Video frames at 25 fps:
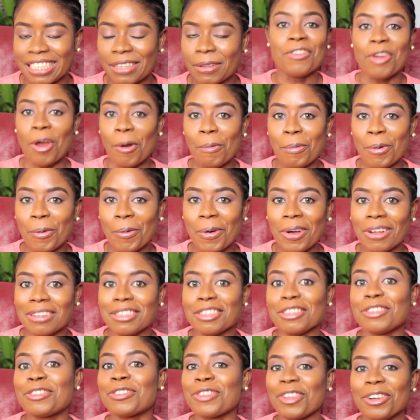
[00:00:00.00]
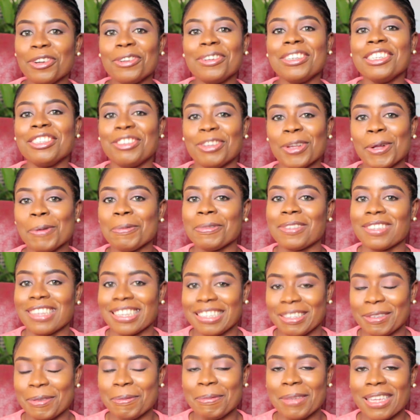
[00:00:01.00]
Number one, the story jumps
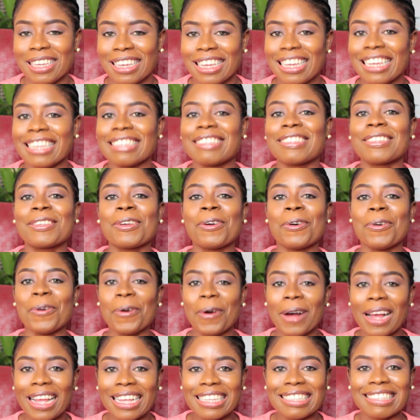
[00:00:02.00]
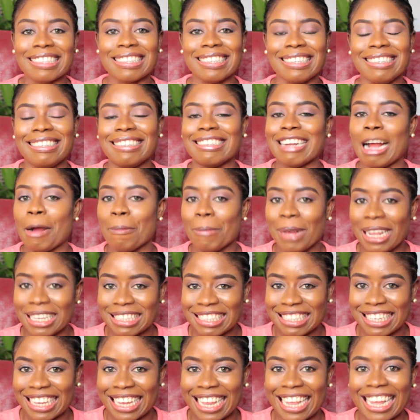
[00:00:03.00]
at me. It's quite
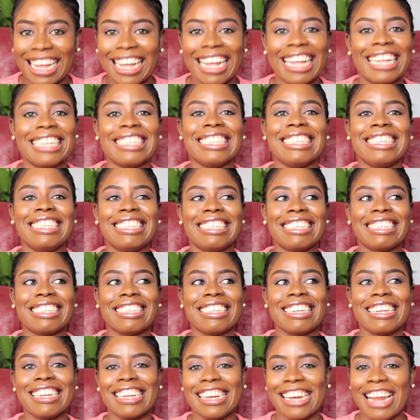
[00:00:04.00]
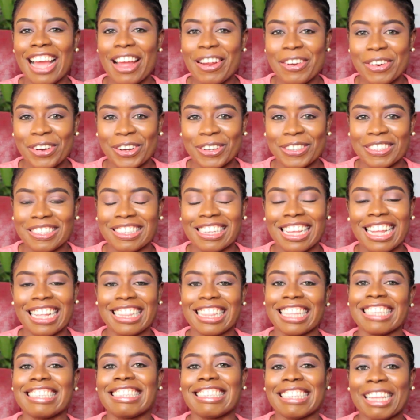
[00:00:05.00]
dramatic and hilarious
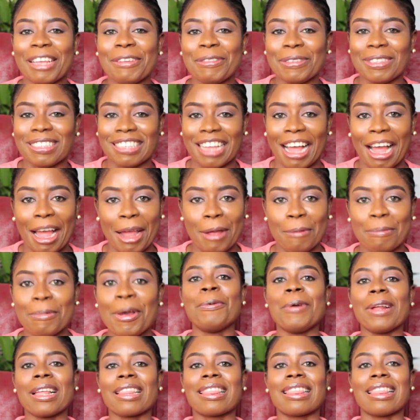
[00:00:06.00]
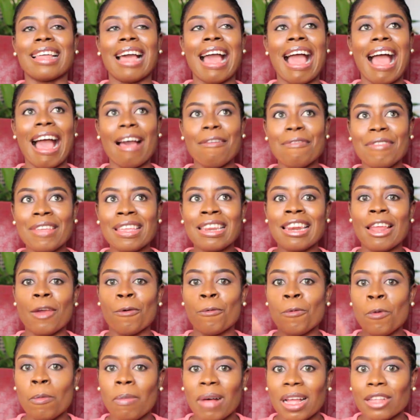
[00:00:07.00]
at the same time, with having a
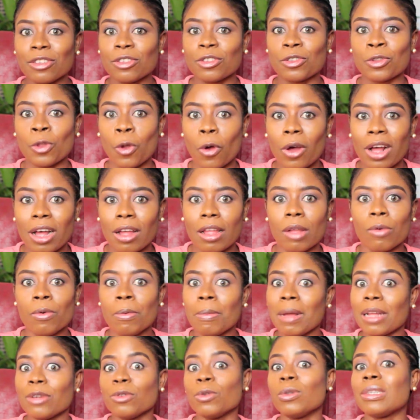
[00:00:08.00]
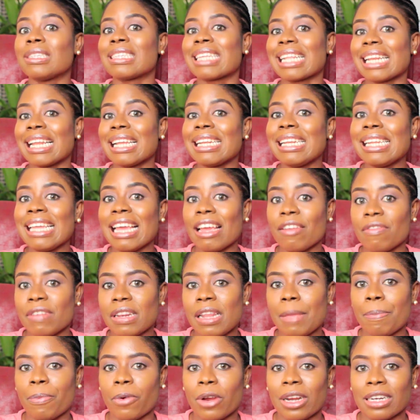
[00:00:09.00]
woman stuck, a woman who is clearly
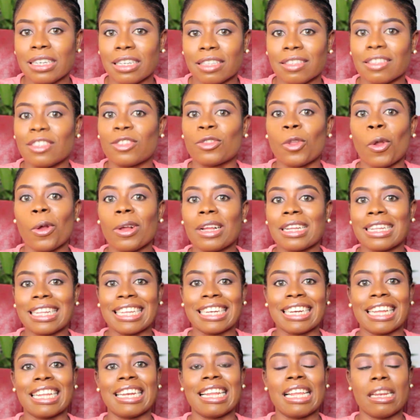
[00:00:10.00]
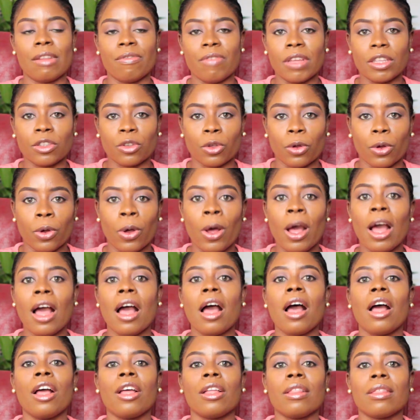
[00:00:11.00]
heavily pregnant, stuck in an elevator
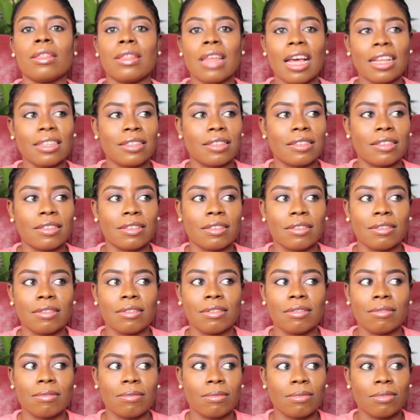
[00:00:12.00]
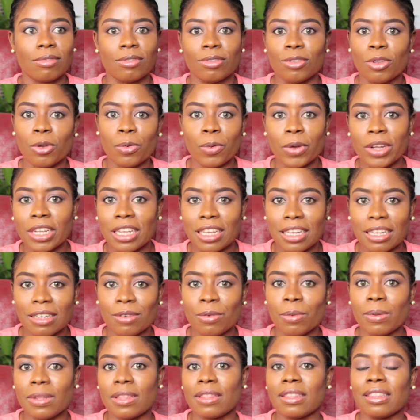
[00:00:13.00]
that's not
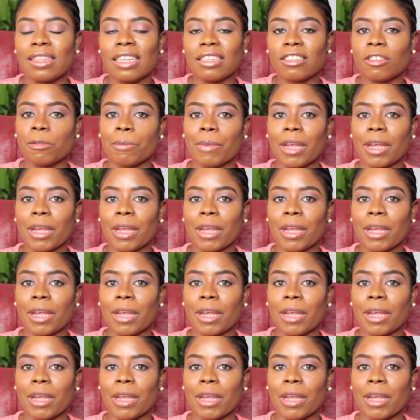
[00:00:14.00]
working, with this